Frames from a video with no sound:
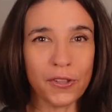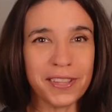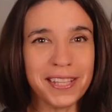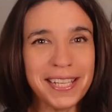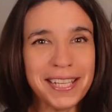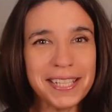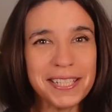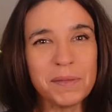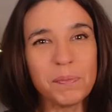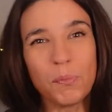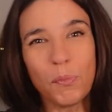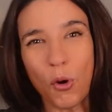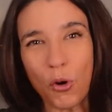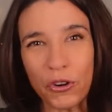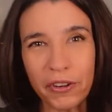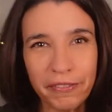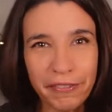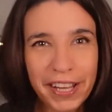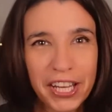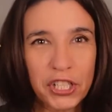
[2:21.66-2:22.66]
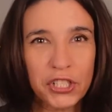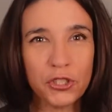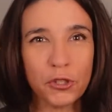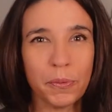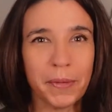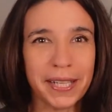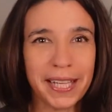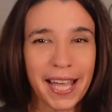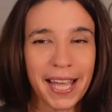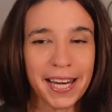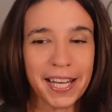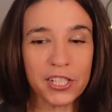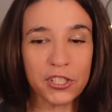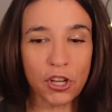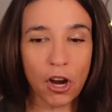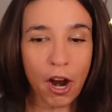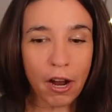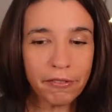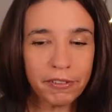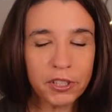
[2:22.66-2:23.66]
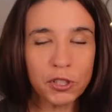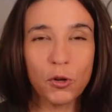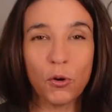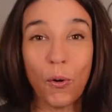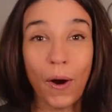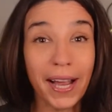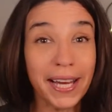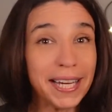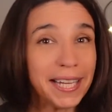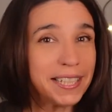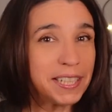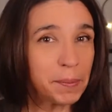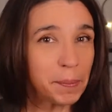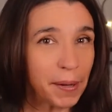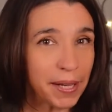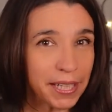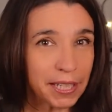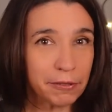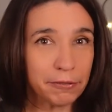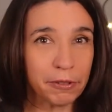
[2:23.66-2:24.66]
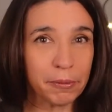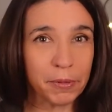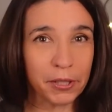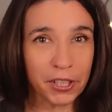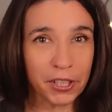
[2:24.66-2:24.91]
these motivational mechanics are often quite independent from the